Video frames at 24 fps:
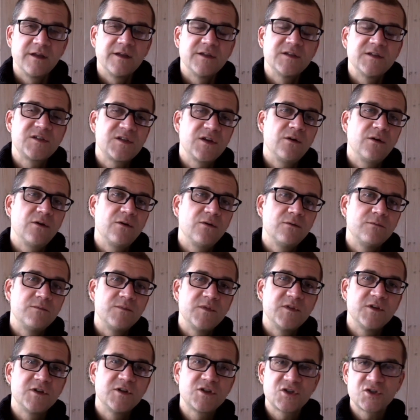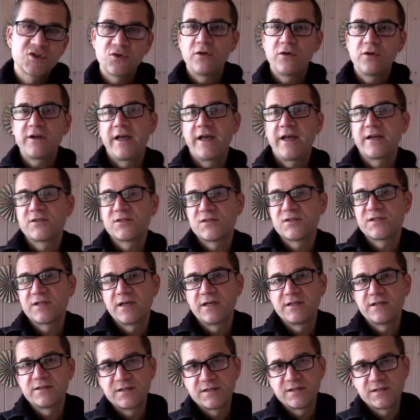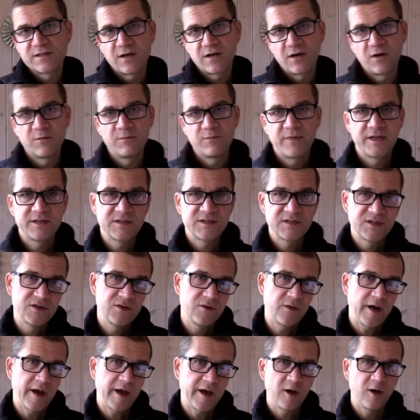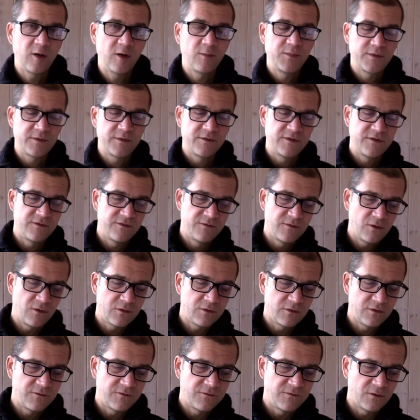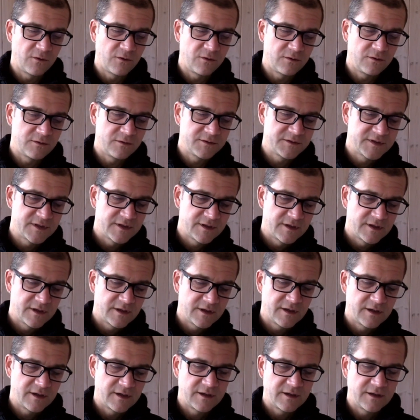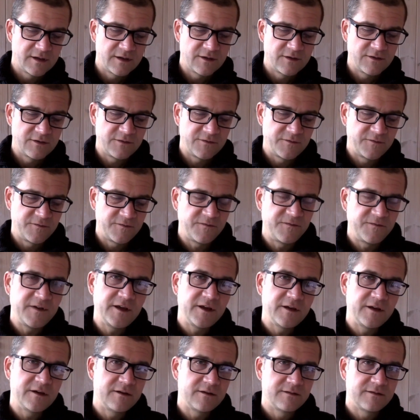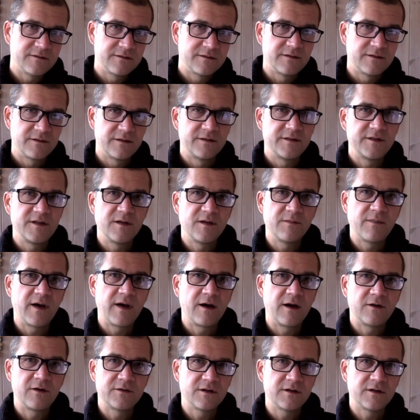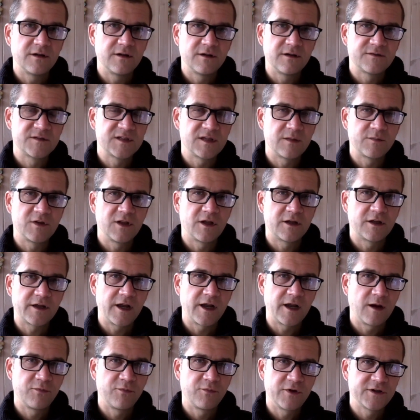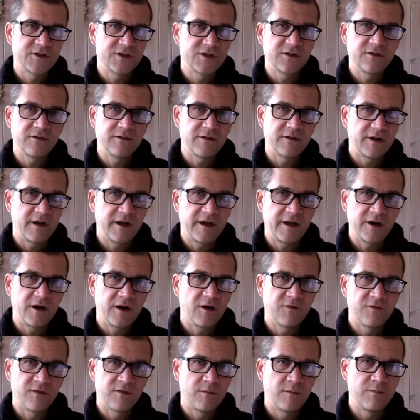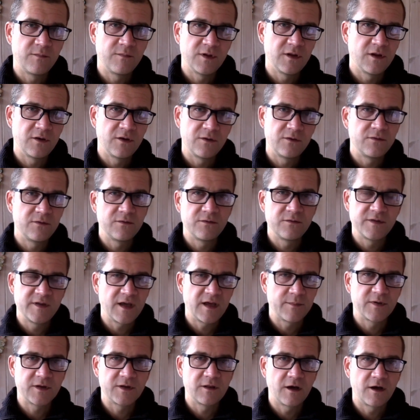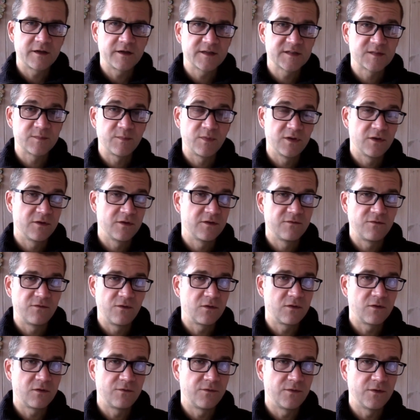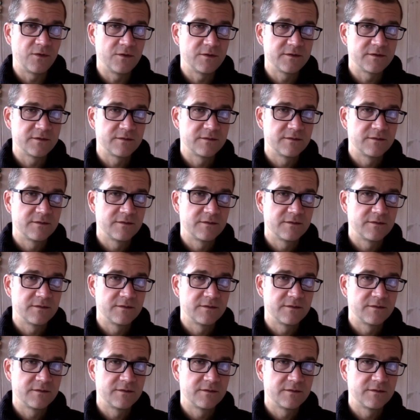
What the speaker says: So the short exercises are meant to help the vocal fold feel the amount of subglottic air pressure, air from below the epiglottis, below the vocal fold,